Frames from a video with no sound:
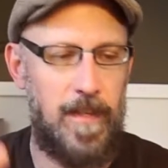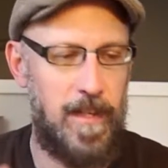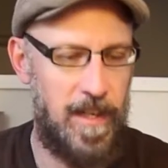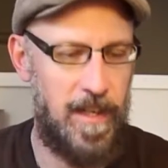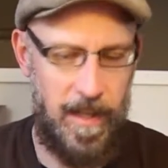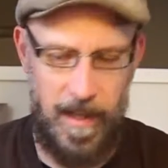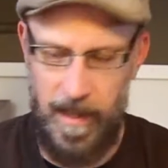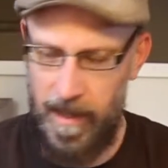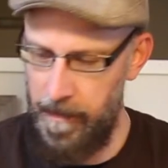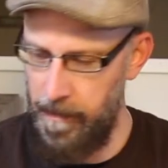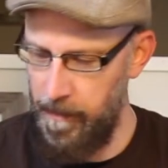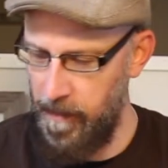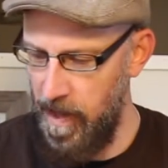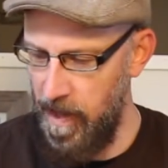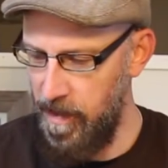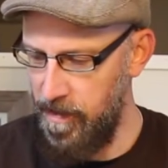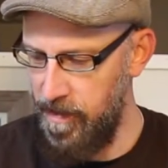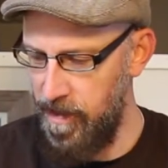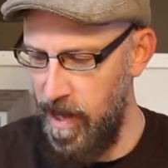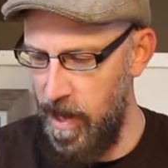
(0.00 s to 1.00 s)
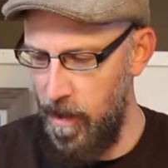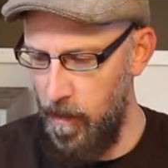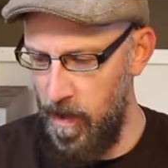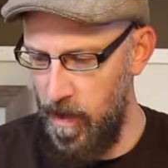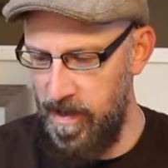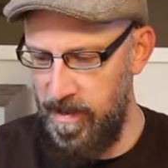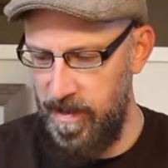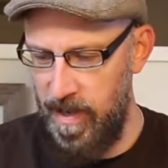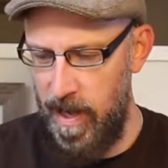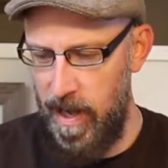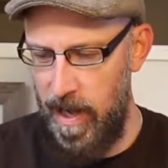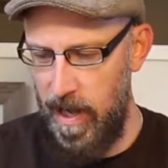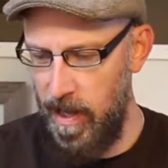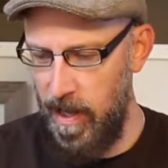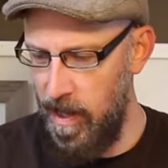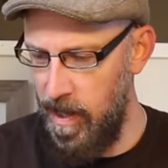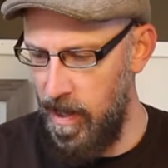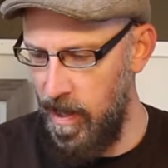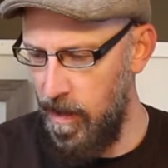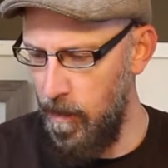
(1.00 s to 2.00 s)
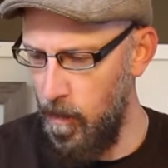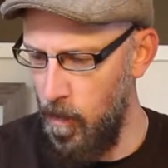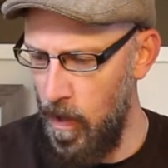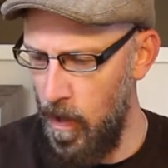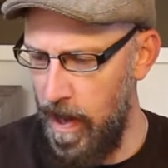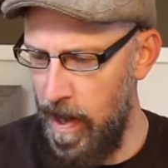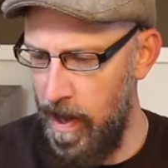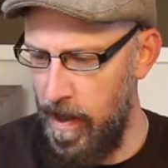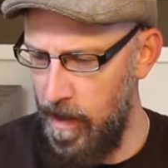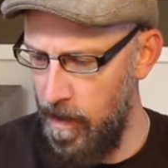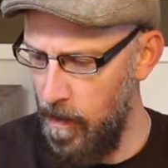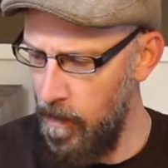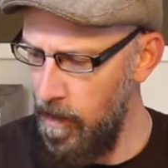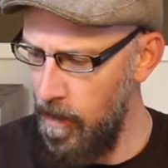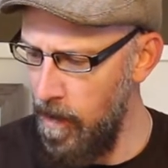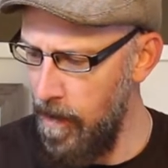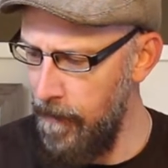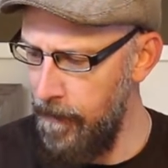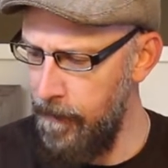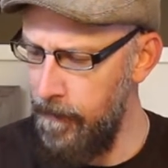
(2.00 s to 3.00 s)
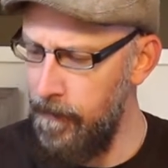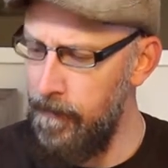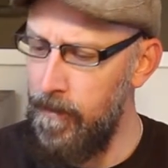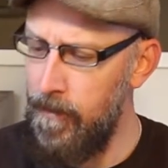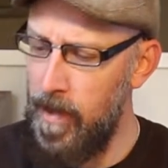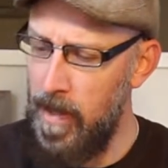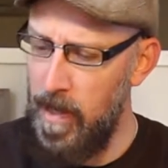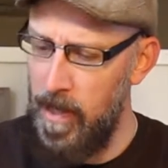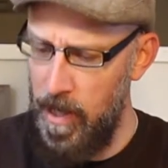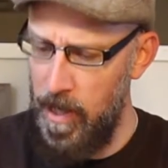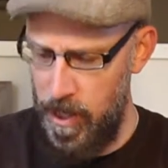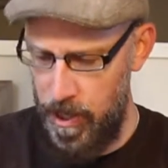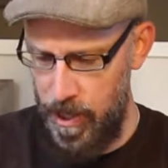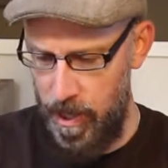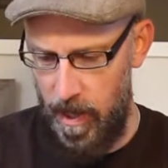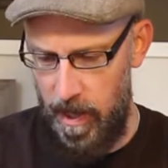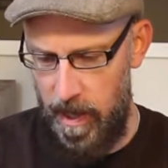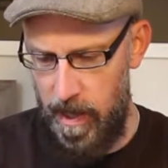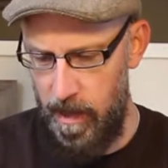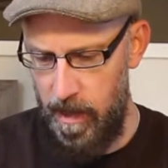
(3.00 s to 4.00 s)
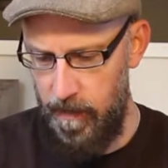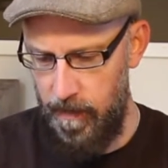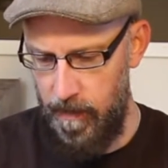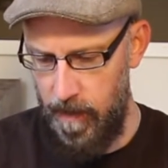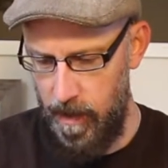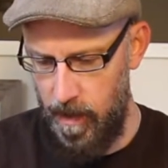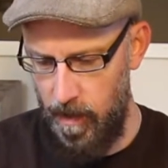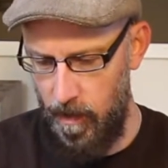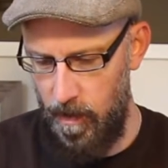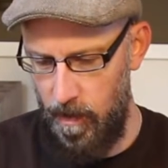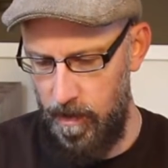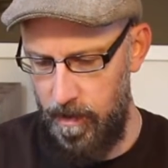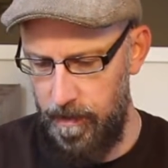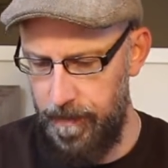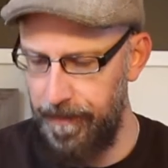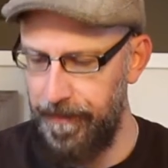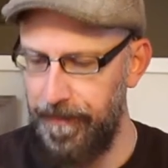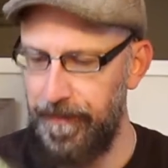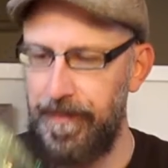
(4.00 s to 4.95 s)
And today we're tying what I initially called